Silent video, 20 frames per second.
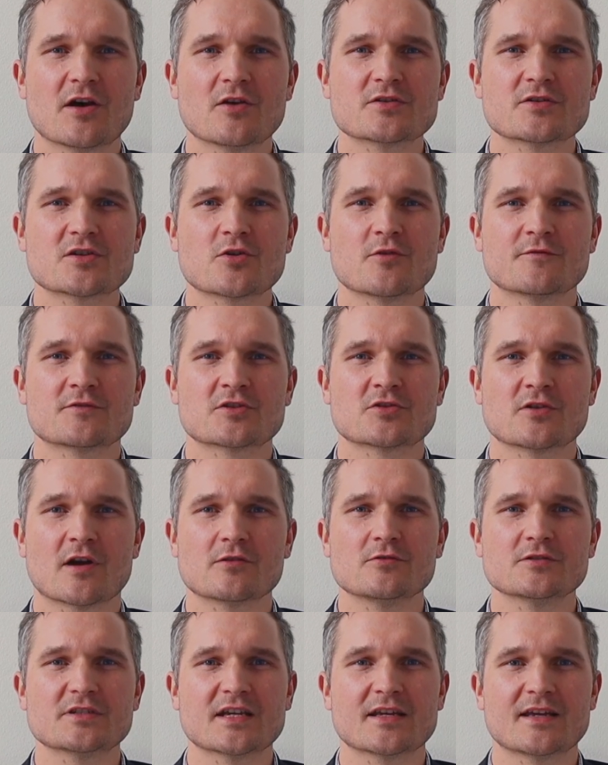those who've
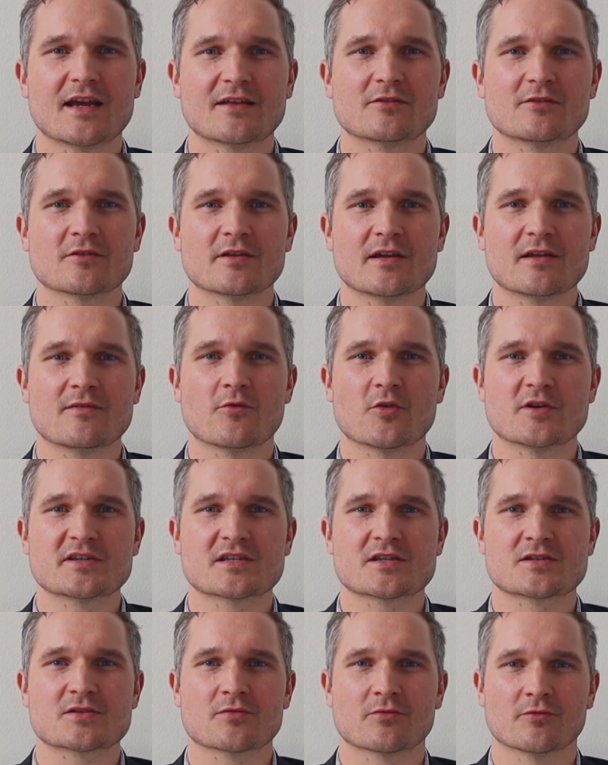struggled to get their
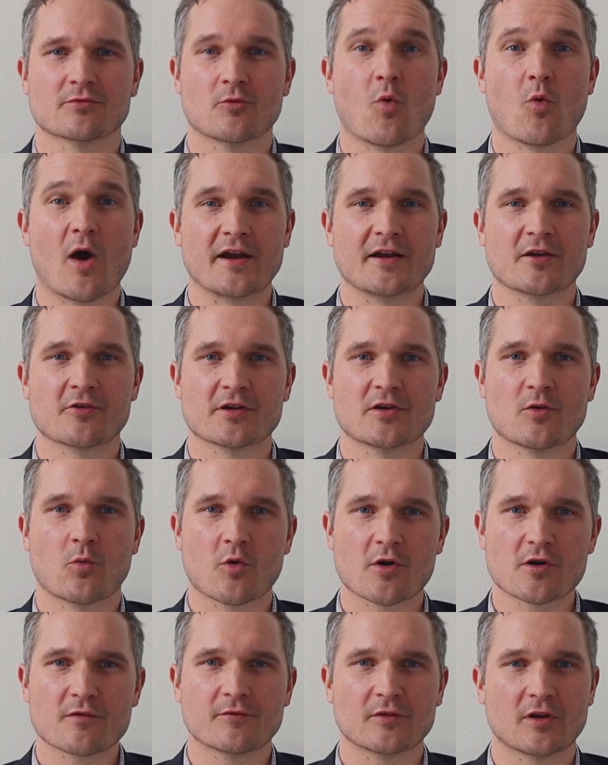invoices through wide area
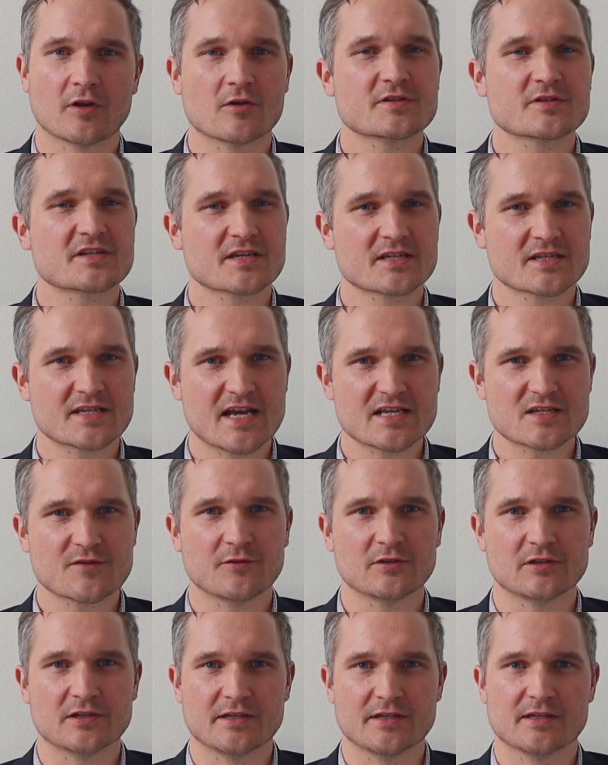workflow
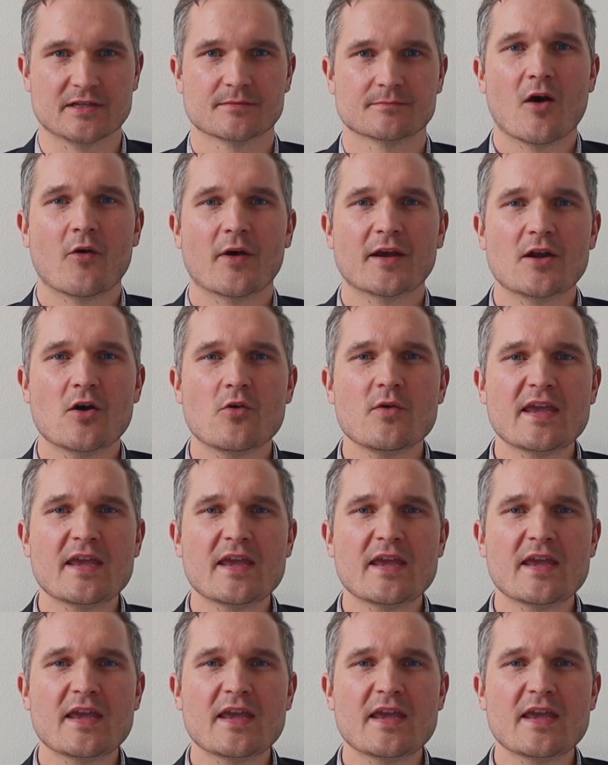successfully. Now, I know